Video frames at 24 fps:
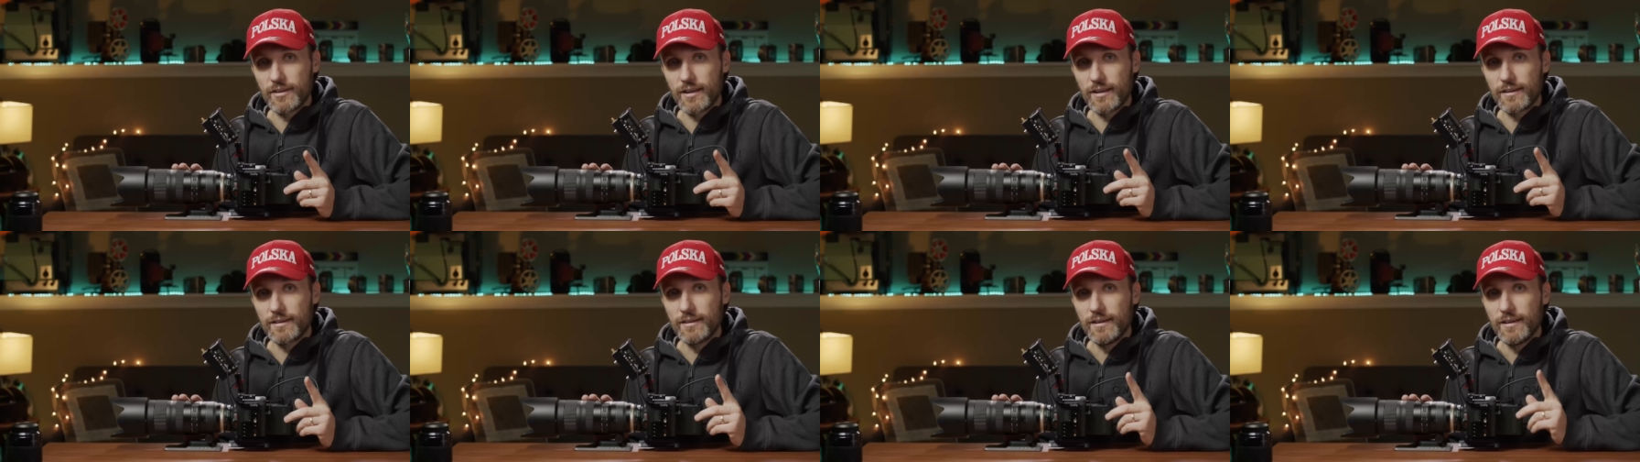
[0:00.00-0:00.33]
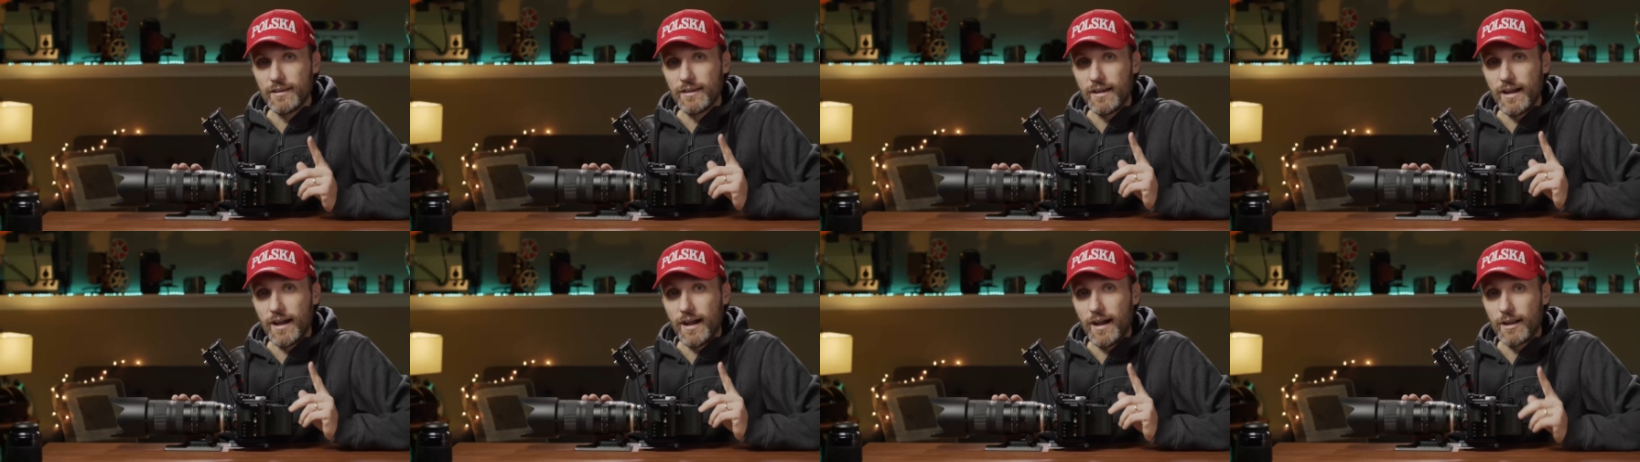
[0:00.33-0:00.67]
that
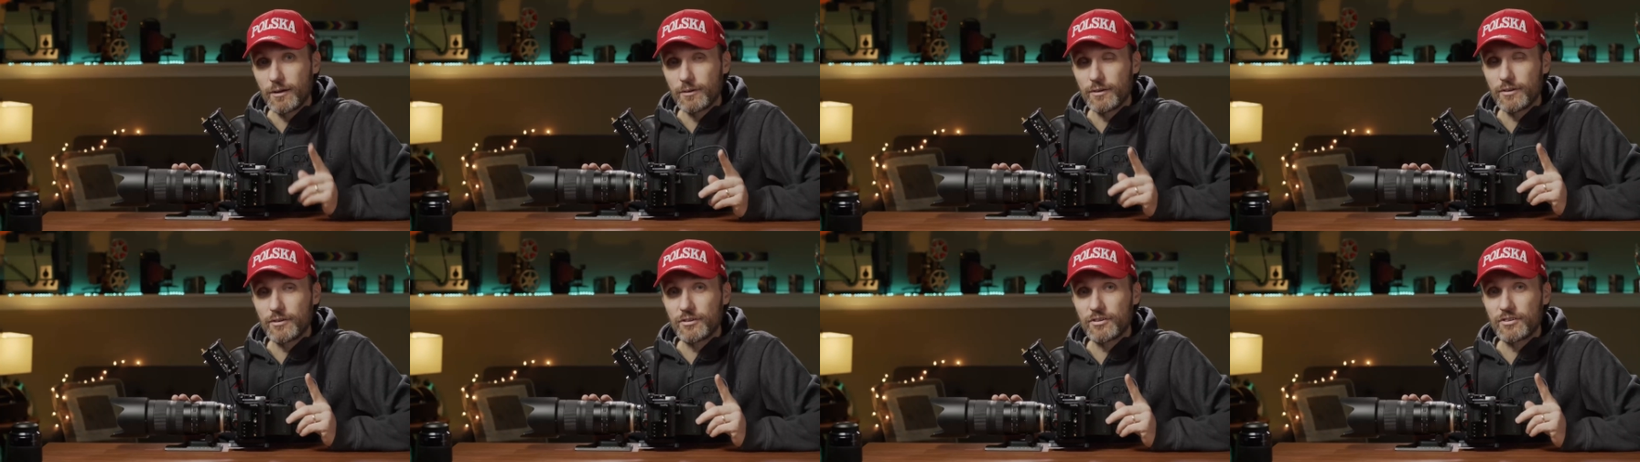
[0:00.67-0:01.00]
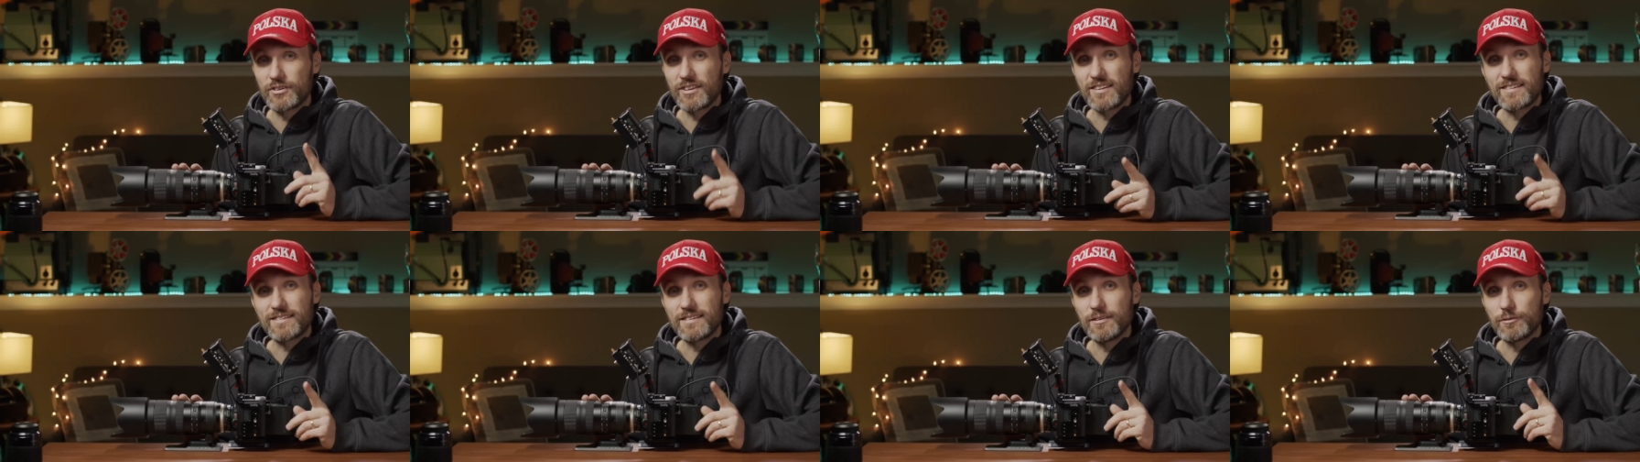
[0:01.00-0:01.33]

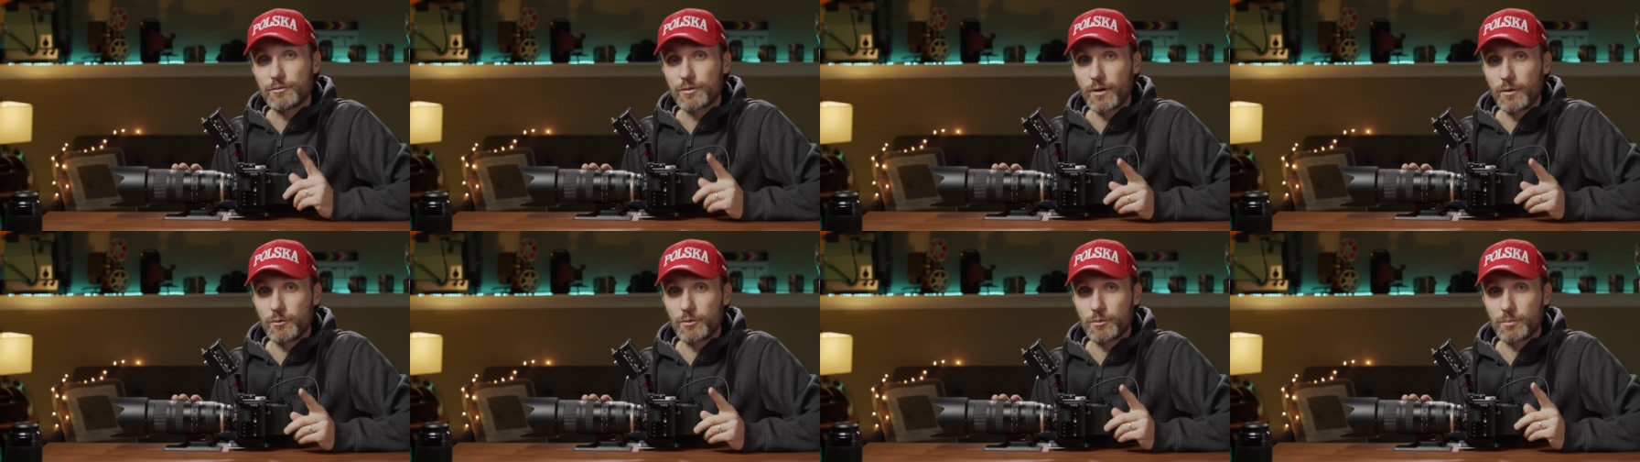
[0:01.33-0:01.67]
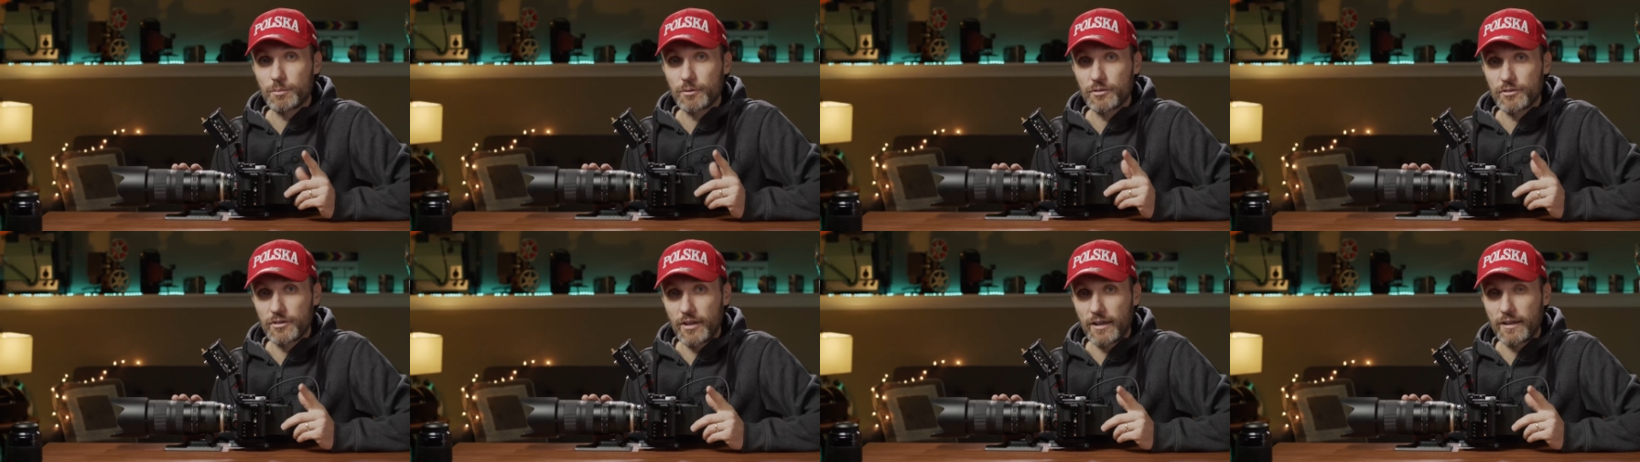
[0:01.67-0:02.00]
160 frames
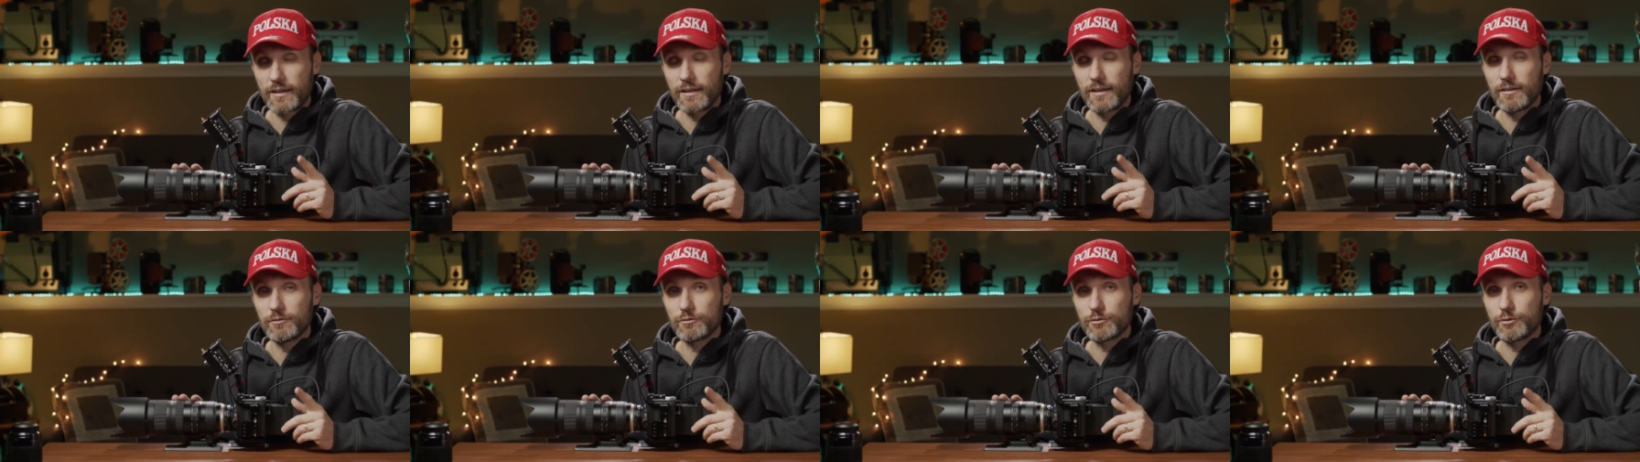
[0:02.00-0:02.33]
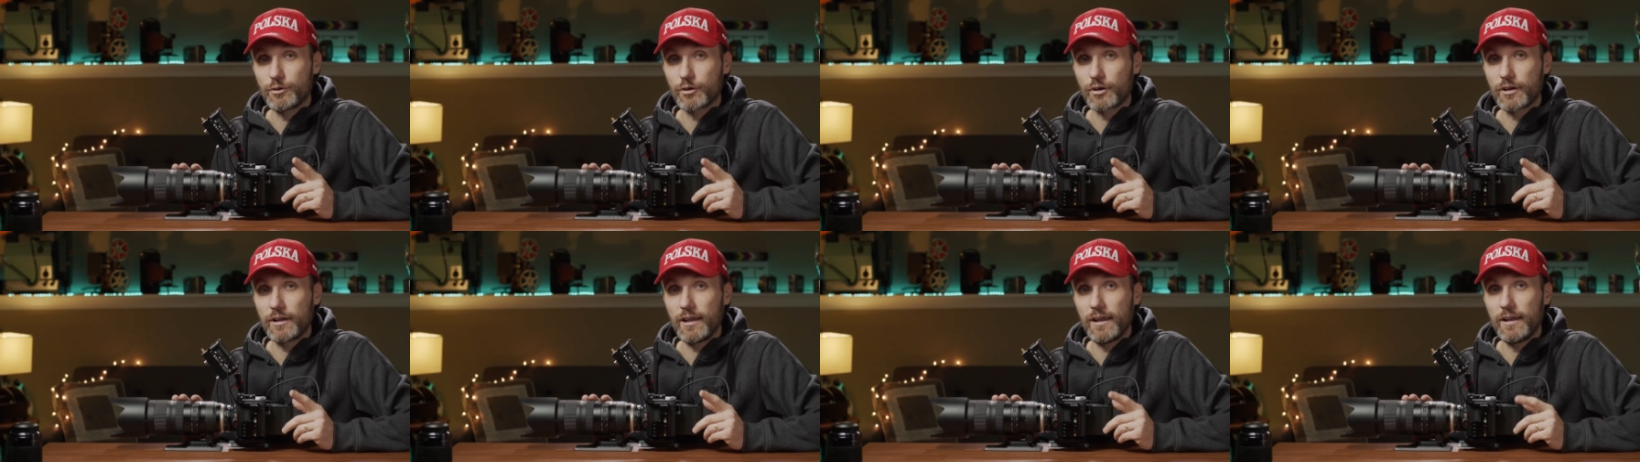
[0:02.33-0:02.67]
per second in
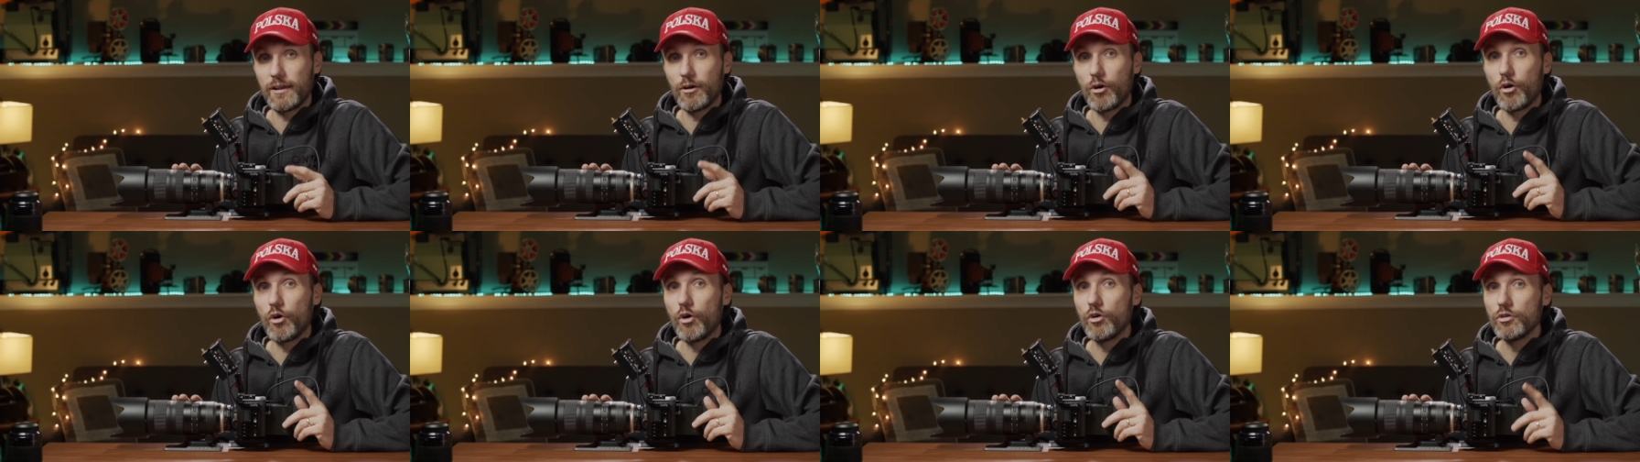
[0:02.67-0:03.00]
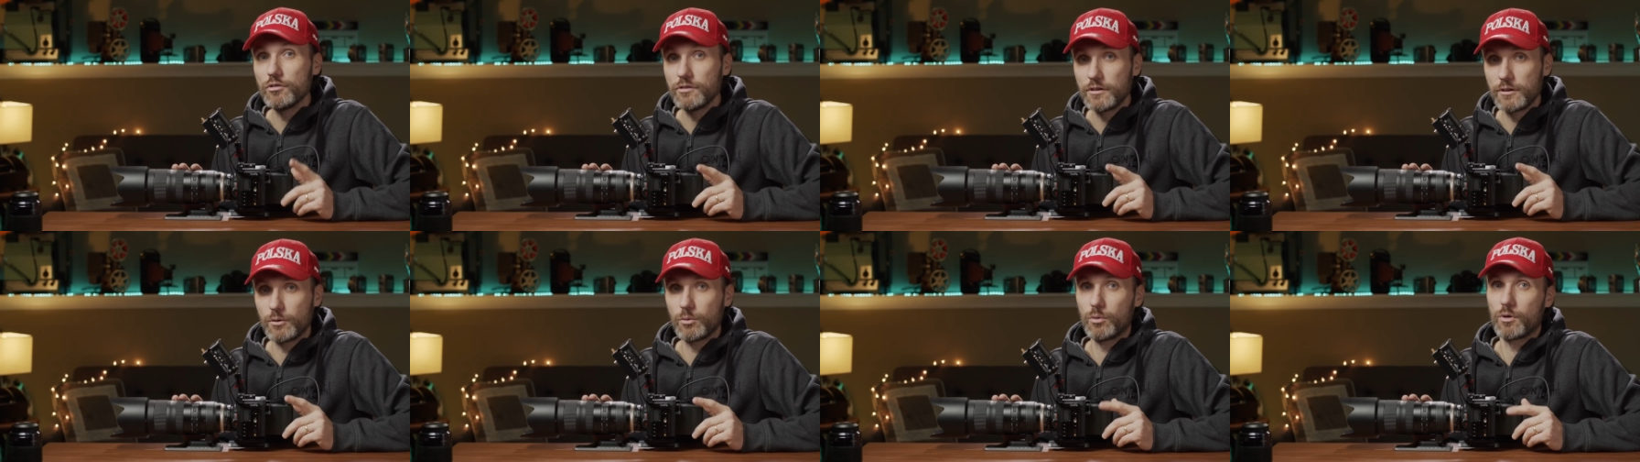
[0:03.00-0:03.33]
4K
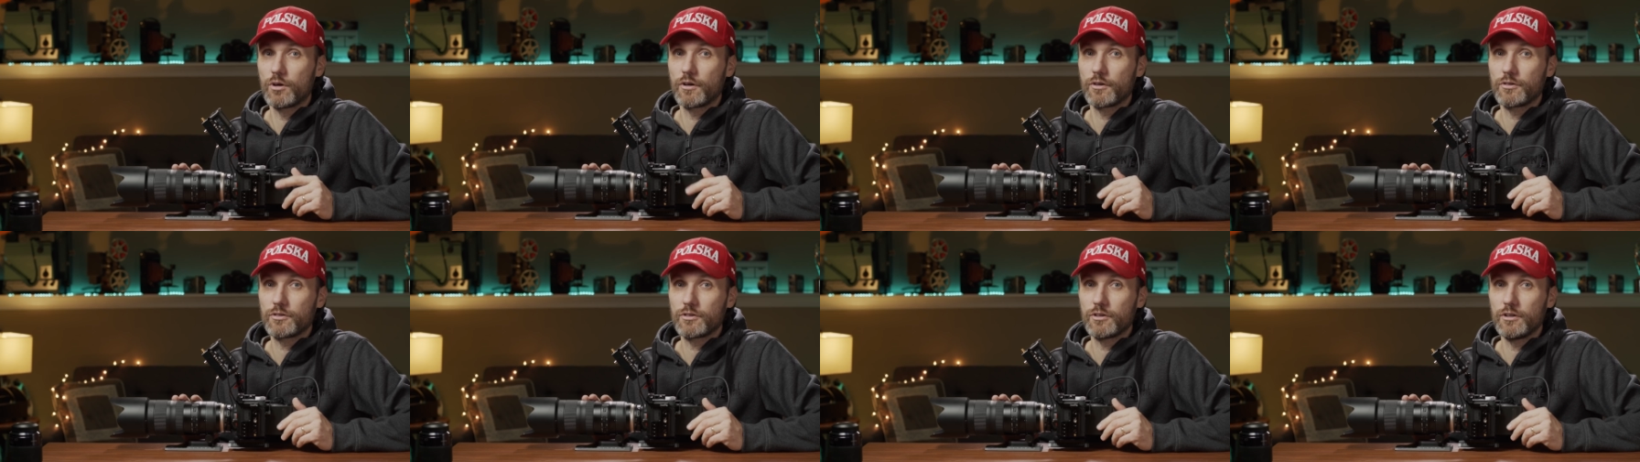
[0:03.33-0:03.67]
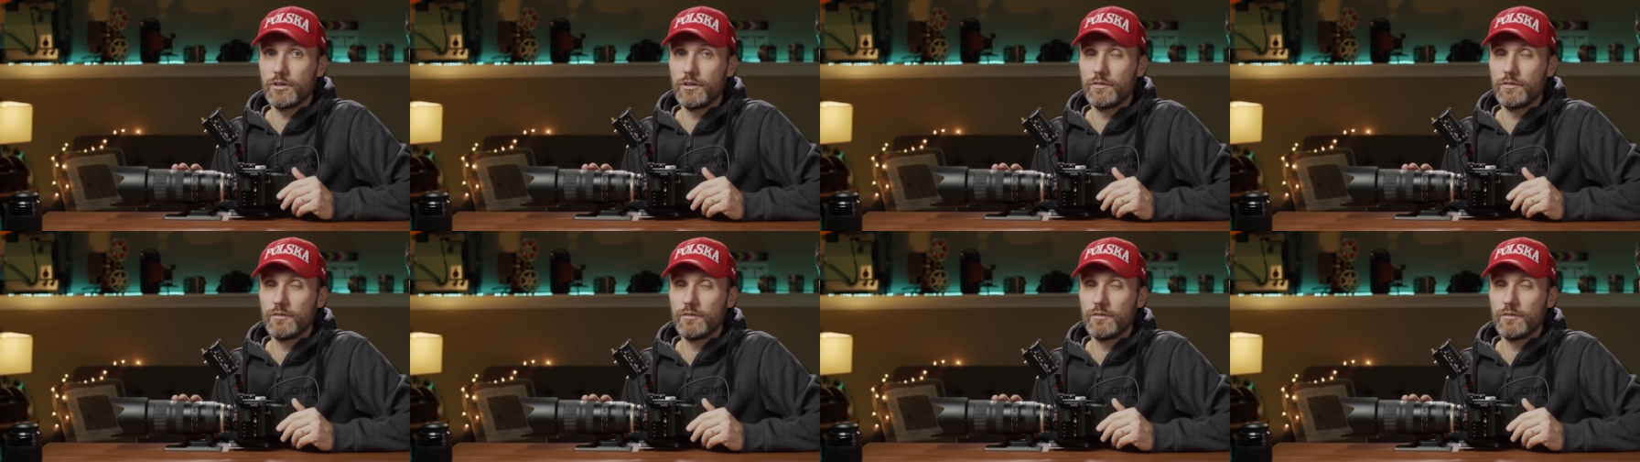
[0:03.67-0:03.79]
only works